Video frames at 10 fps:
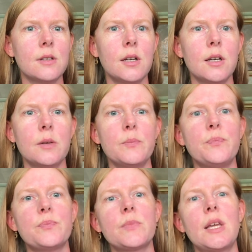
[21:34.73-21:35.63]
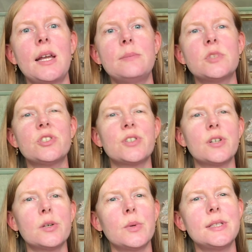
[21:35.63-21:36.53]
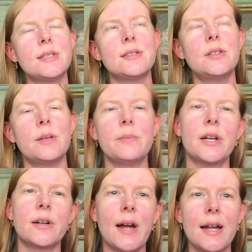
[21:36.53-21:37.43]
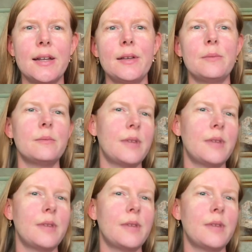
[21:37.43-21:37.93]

And I'm sure once you get better at it,